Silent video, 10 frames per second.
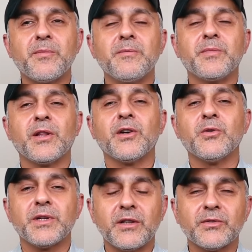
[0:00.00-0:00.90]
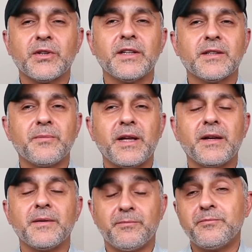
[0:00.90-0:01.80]
button below and also click the
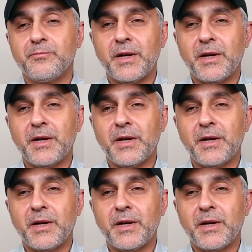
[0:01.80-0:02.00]
be